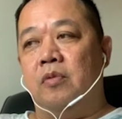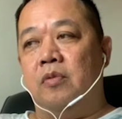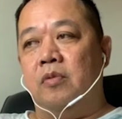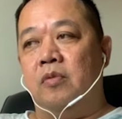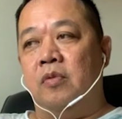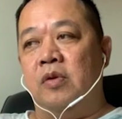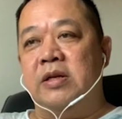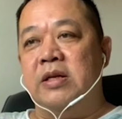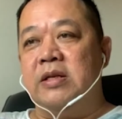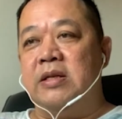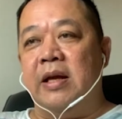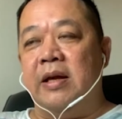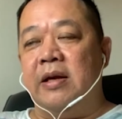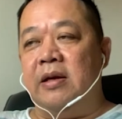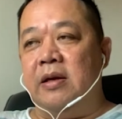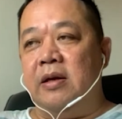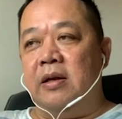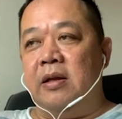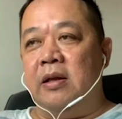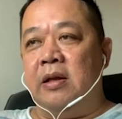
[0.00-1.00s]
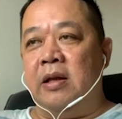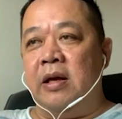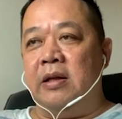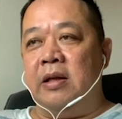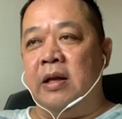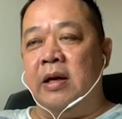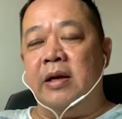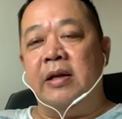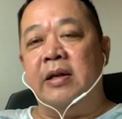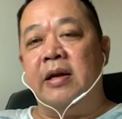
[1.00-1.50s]
will just let
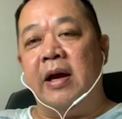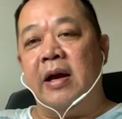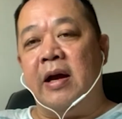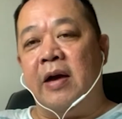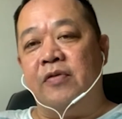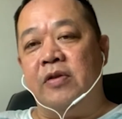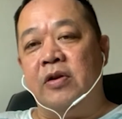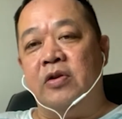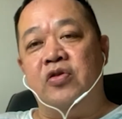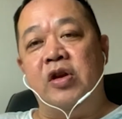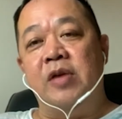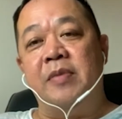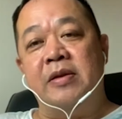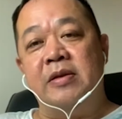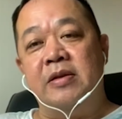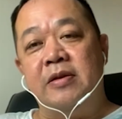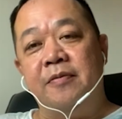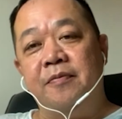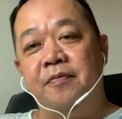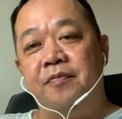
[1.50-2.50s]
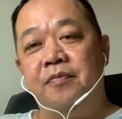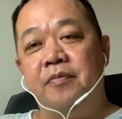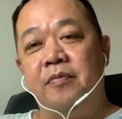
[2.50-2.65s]
it die after 3 months.